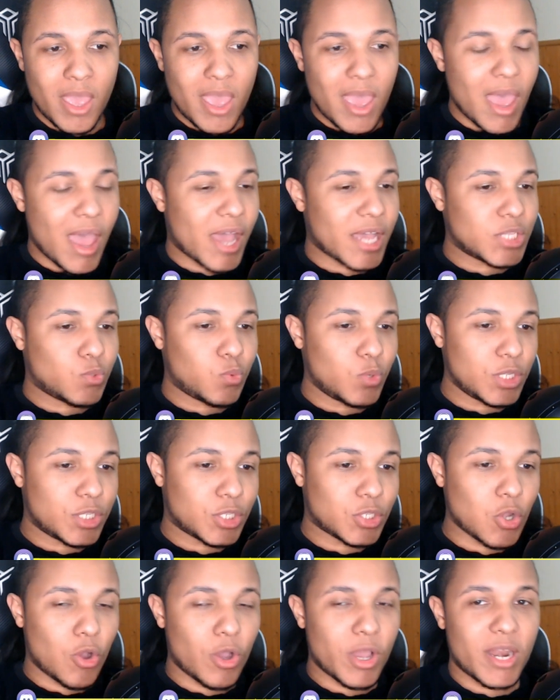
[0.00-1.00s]
as we
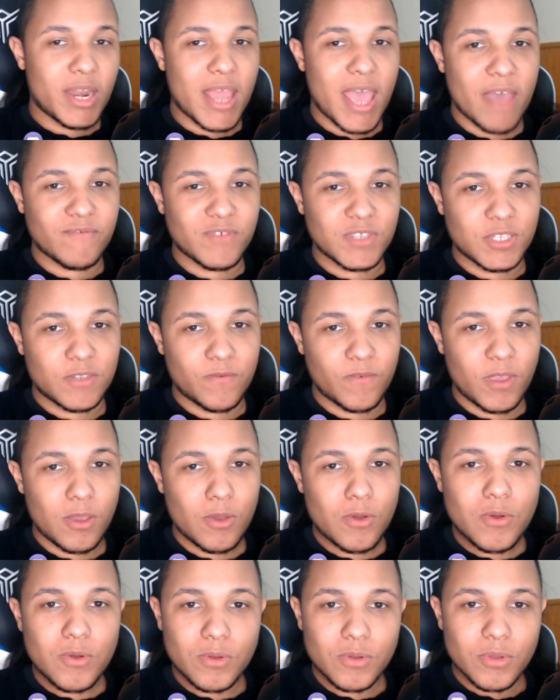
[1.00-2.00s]
saw in Heaven's
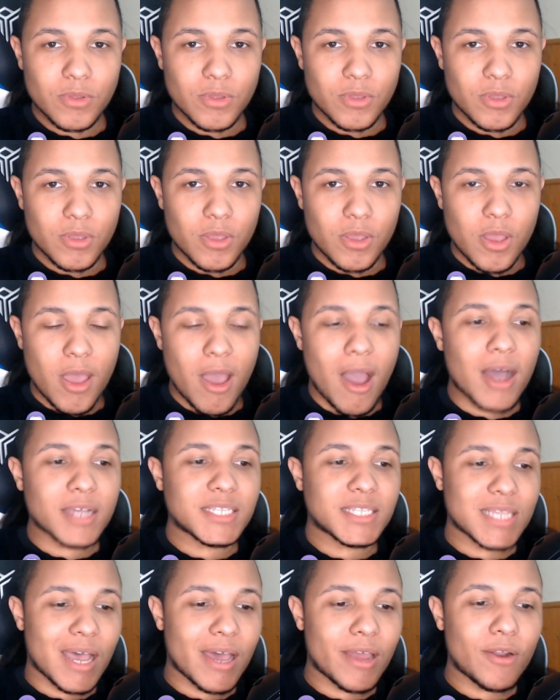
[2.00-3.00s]
Field,
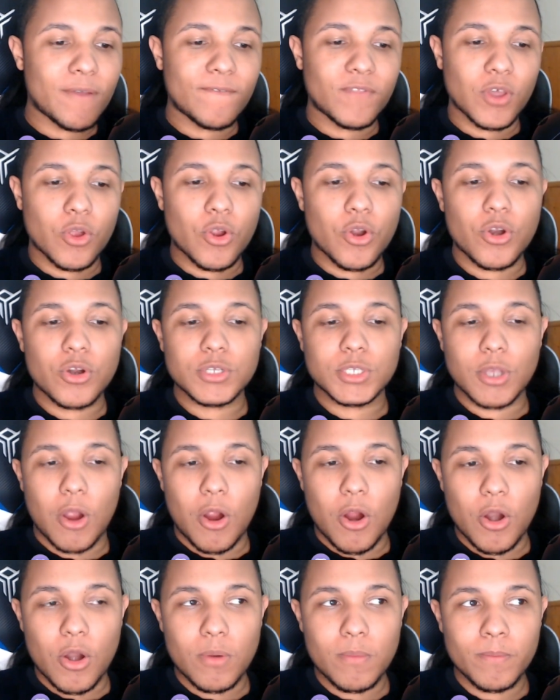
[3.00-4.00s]
Hassan of the Cursed
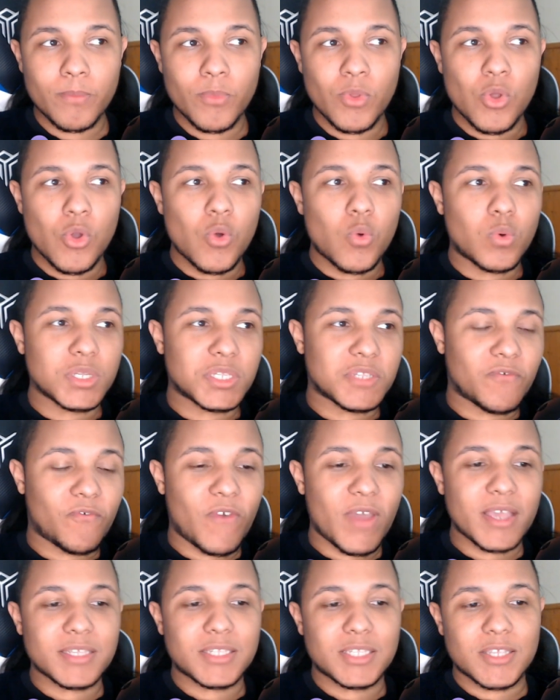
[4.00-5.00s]
Arm was
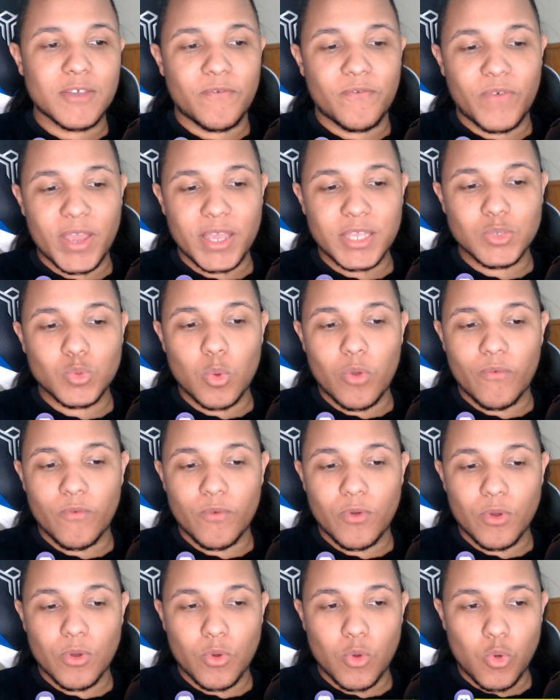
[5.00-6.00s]
face to face with
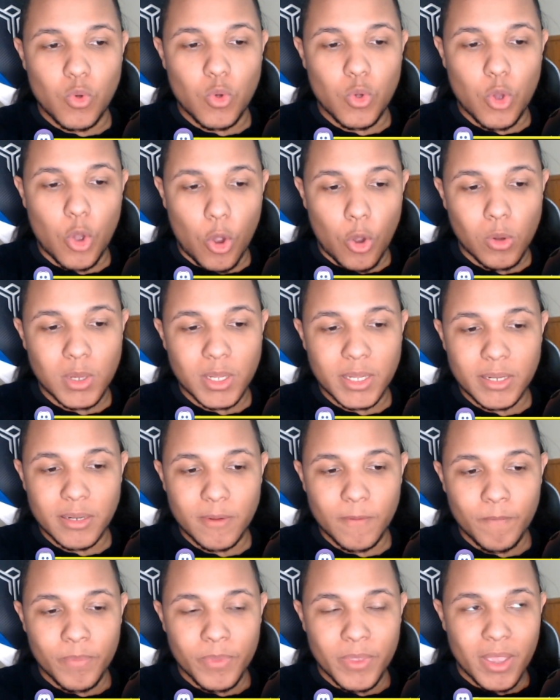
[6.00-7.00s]

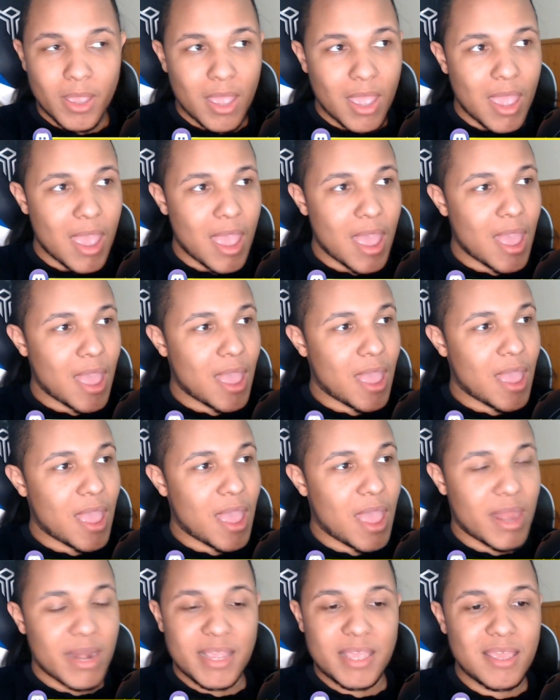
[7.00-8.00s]
Colon,
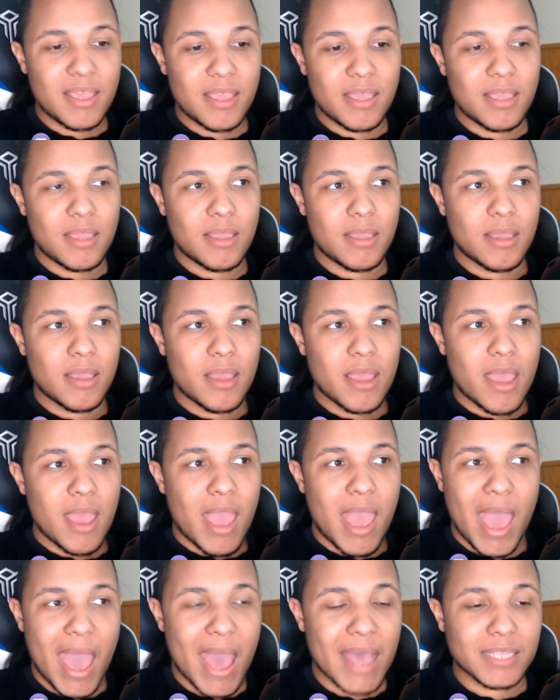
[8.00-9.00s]
and he
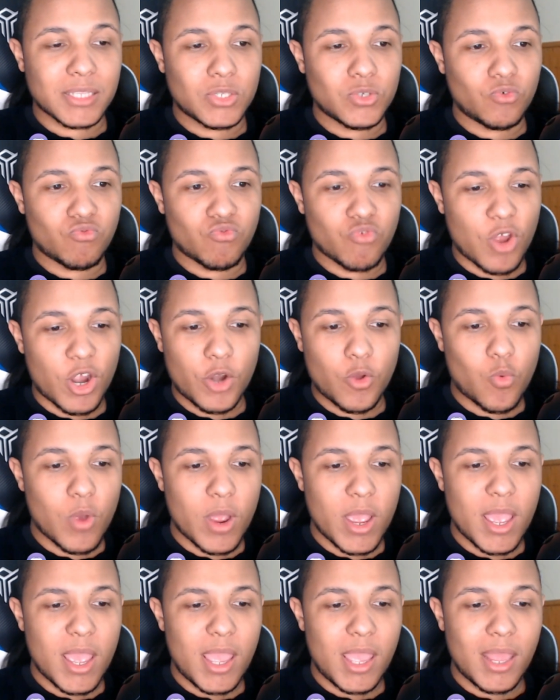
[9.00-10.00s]
had to run
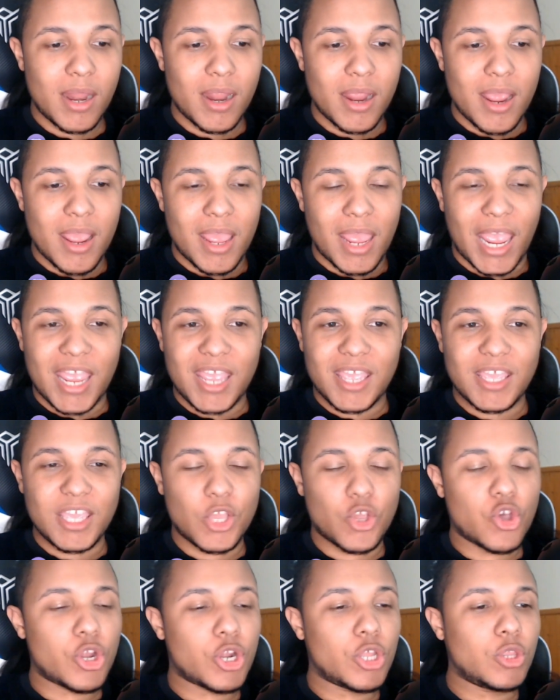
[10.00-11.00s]
away, and he
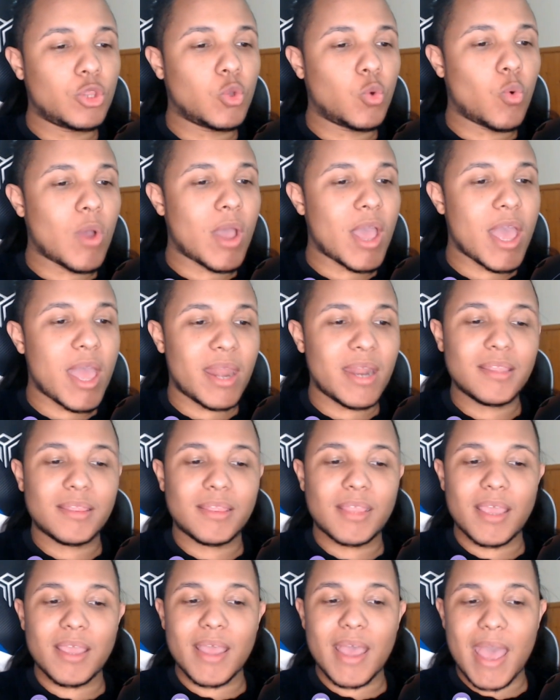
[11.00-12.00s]
couldn't do
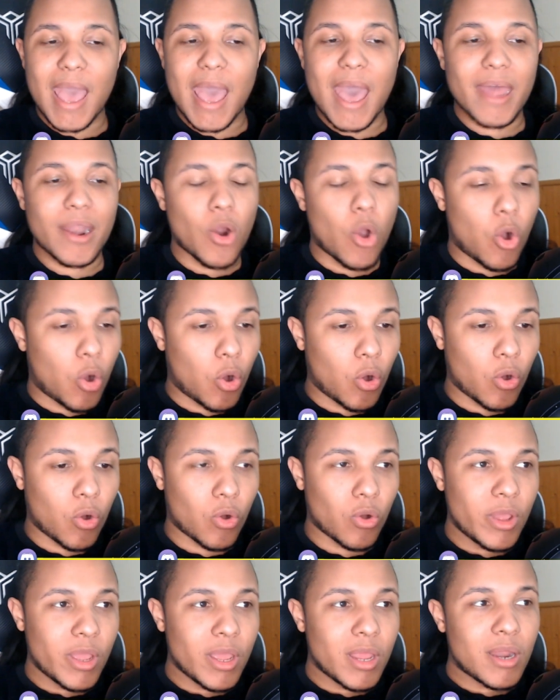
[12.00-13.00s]
anything at
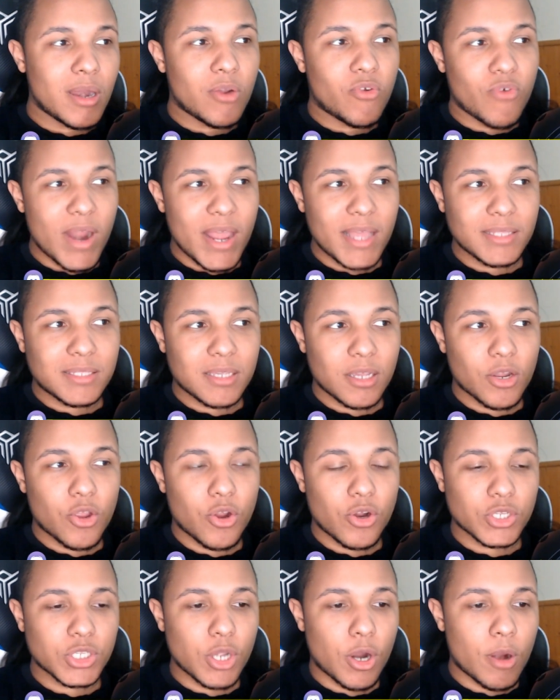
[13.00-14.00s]
all. Granted,
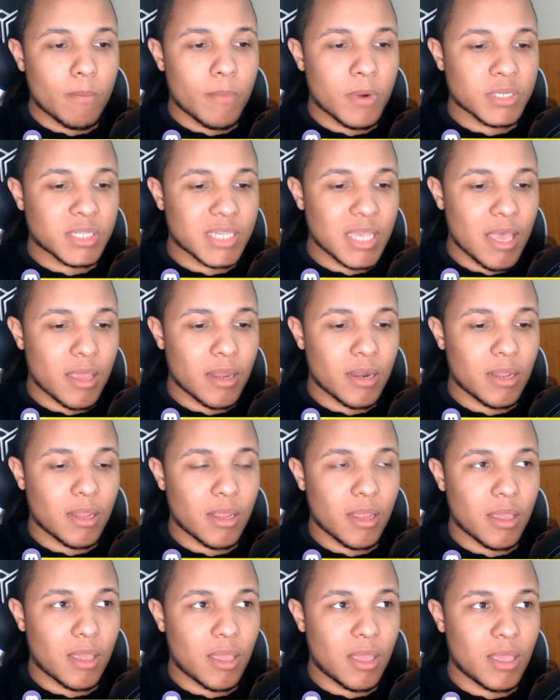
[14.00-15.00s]
Cursed Arm Hassan
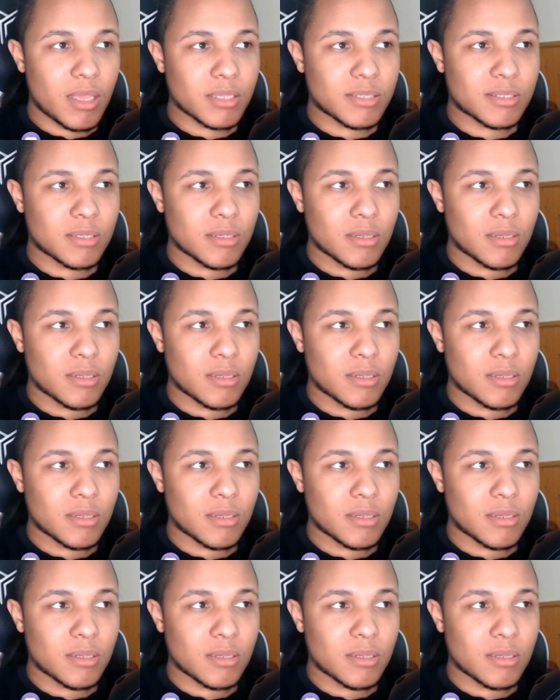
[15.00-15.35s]
is